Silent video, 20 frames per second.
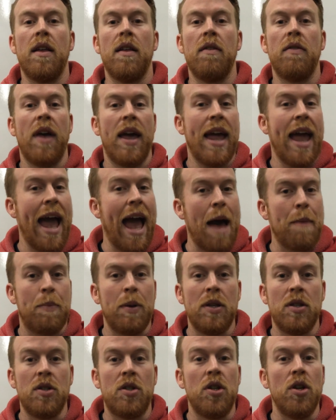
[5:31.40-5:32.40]
They
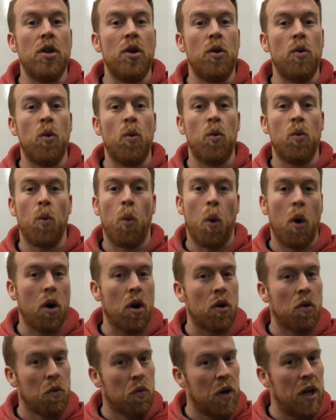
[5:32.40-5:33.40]
happen to
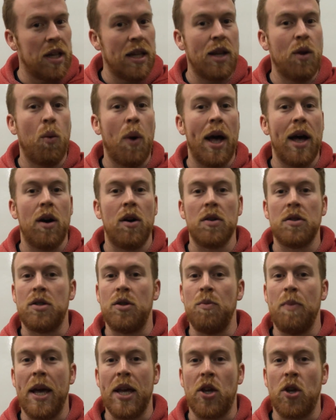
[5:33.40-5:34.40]
work really well
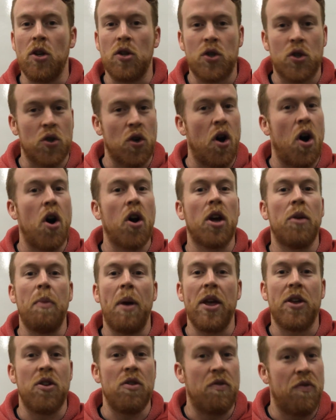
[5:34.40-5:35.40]
to make you strong and
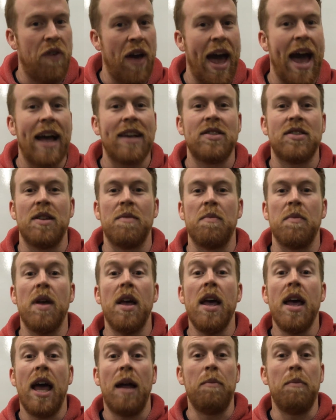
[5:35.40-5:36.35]
make you fast and